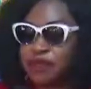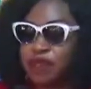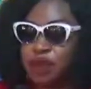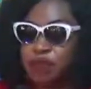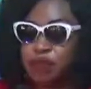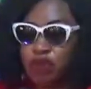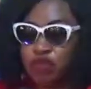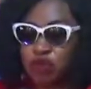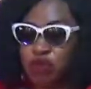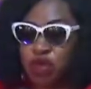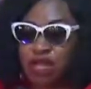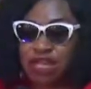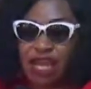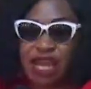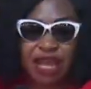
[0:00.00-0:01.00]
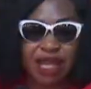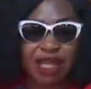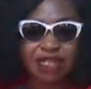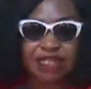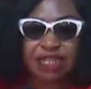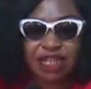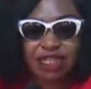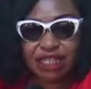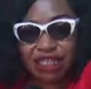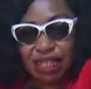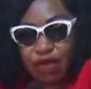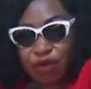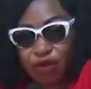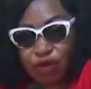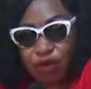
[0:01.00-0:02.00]
Put one here. Take the
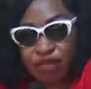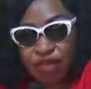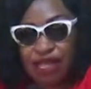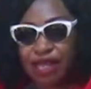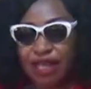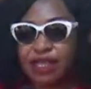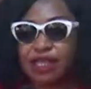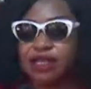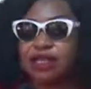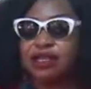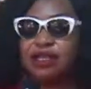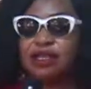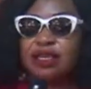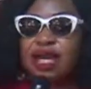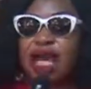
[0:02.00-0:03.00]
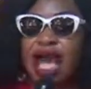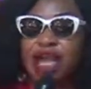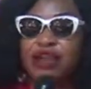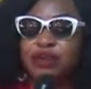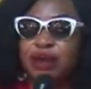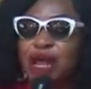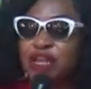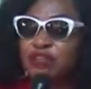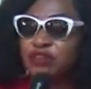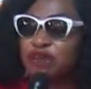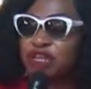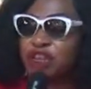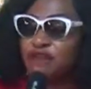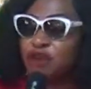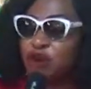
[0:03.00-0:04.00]
second one there. Are you ready to
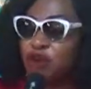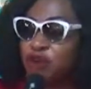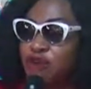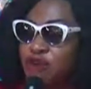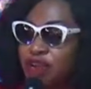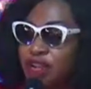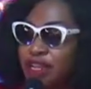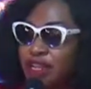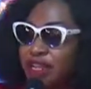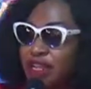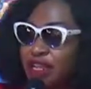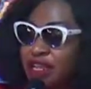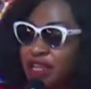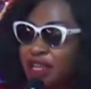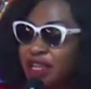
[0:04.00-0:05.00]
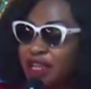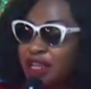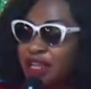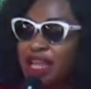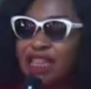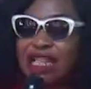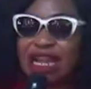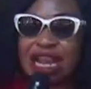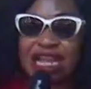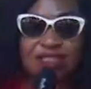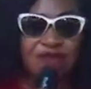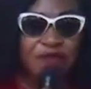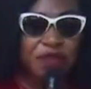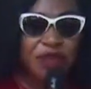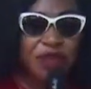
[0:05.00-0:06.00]
give your offering? In the
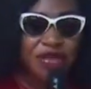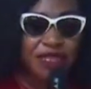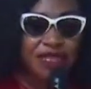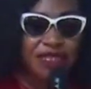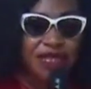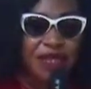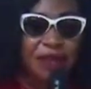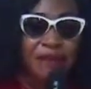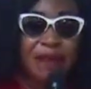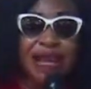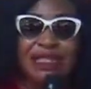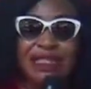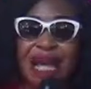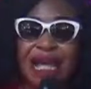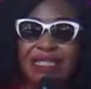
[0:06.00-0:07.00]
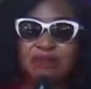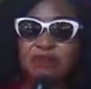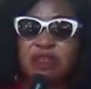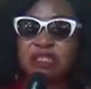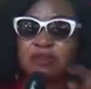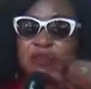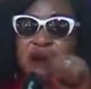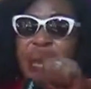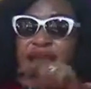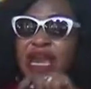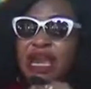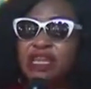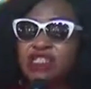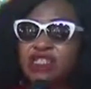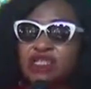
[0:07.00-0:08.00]
next few minutes. By that, please
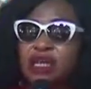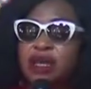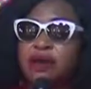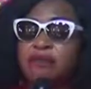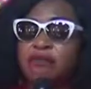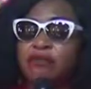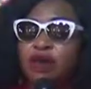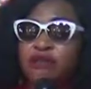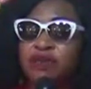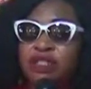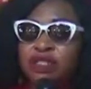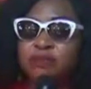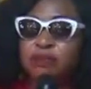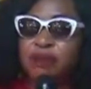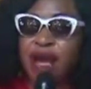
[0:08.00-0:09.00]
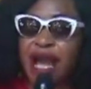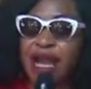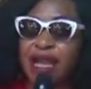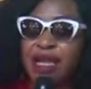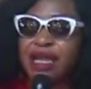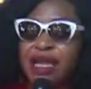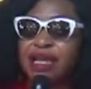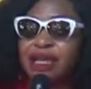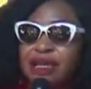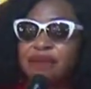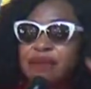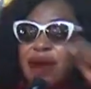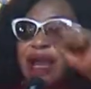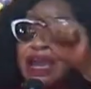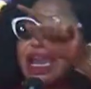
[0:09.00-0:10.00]
package mommy's pack.
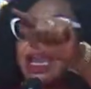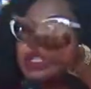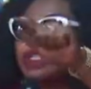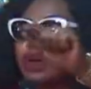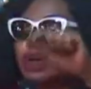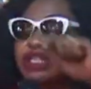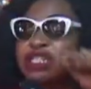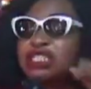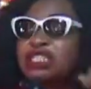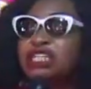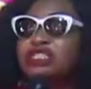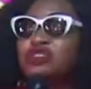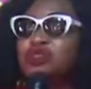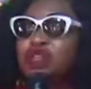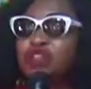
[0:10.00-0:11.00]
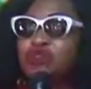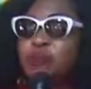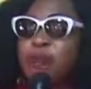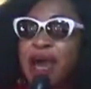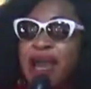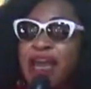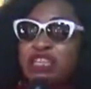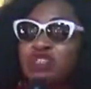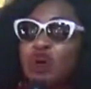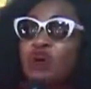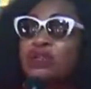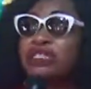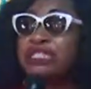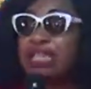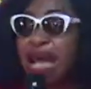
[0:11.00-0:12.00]
Package all the things you need to package
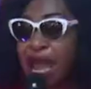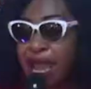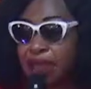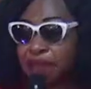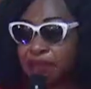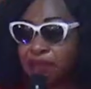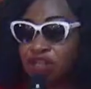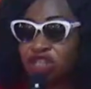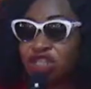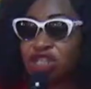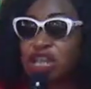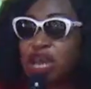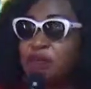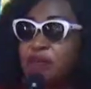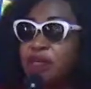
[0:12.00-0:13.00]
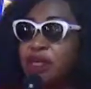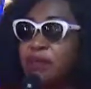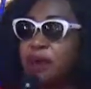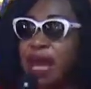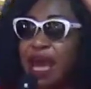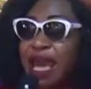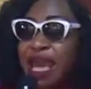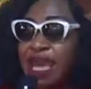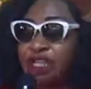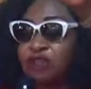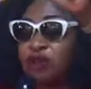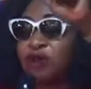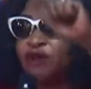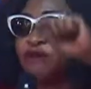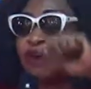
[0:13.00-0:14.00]
on time. She came with about 8
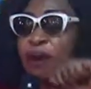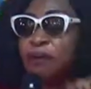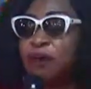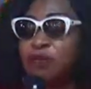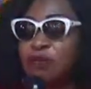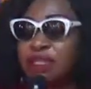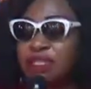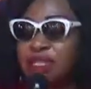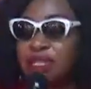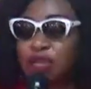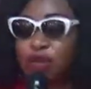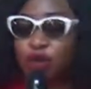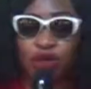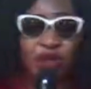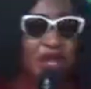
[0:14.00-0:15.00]
of her mommies in the law.